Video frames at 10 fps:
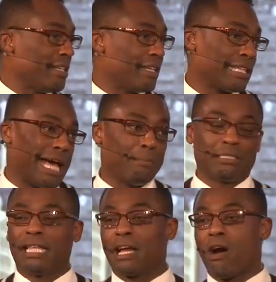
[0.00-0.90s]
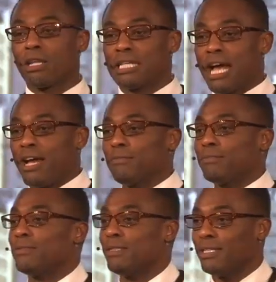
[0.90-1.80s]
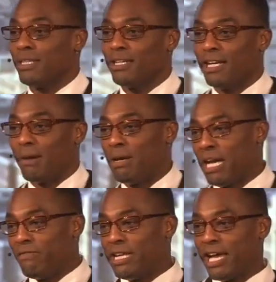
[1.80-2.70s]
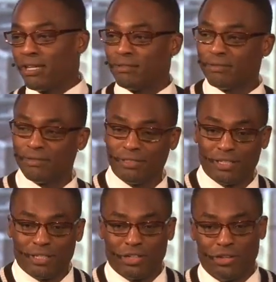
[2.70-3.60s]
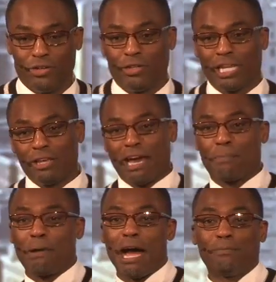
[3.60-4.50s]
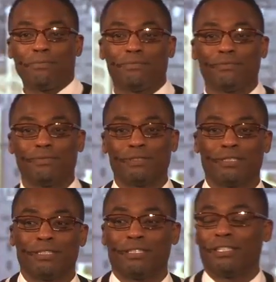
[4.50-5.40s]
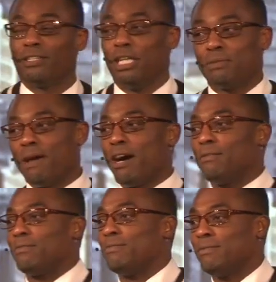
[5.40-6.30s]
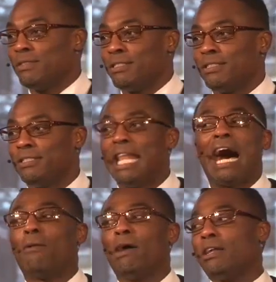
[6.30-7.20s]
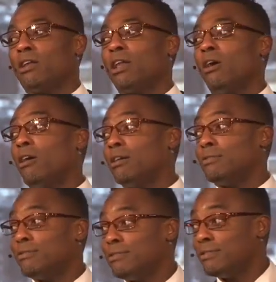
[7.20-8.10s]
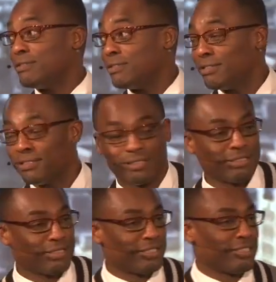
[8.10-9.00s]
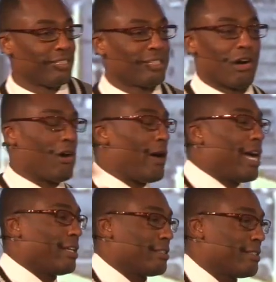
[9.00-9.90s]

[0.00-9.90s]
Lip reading: Climb this thing all the time. I'm here every day. You look like you got a problem. You need some help? Now I'm waiting on the Lord. Go away.